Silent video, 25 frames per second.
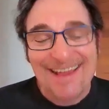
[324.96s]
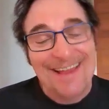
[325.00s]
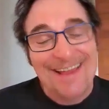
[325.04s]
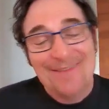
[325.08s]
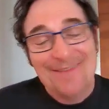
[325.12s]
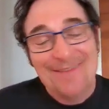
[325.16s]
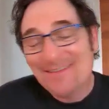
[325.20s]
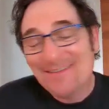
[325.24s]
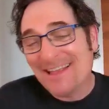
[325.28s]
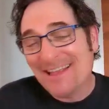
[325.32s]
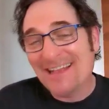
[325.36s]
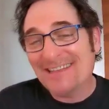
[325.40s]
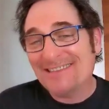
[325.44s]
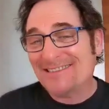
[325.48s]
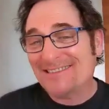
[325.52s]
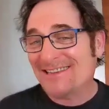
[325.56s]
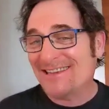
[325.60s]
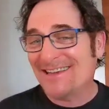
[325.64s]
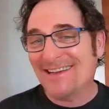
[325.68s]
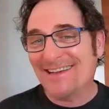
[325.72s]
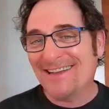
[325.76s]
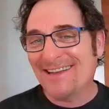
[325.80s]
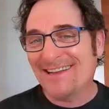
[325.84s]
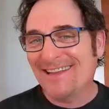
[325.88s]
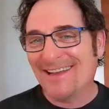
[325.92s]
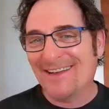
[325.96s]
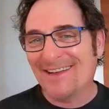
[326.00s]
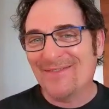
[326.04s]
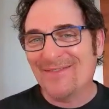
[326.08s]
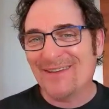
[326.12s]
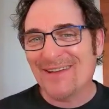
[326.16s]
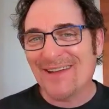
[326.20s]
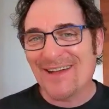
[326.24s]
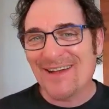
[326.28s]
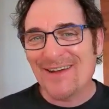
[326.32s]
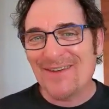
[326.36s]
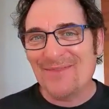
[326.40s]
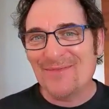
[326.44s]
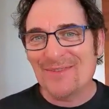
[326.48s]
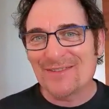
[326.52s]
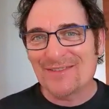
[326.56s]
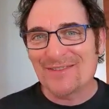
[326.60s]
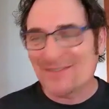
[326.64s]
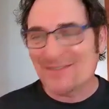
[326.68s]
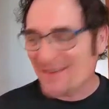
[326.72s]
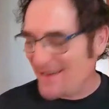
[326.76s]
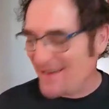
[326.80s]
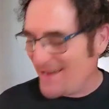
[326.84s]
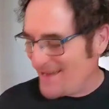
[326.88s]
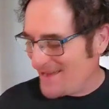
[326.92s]
But that's good. Here we go. We'll
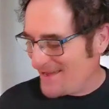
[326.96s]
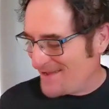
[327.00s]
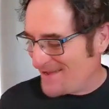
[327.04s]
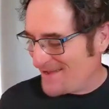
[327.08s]
try it.